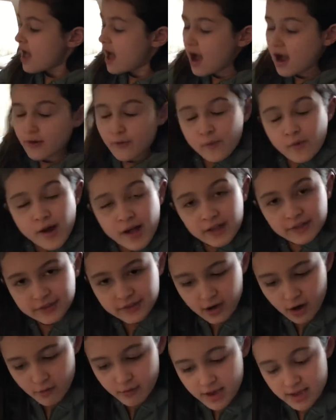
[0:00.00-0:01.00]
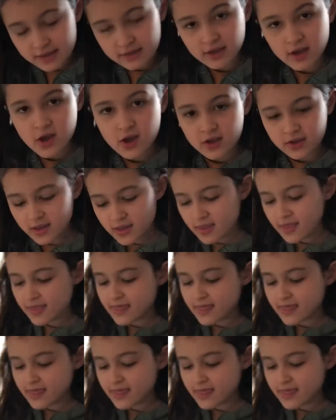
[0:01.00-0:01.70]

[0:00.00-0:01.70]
And well, Toritos,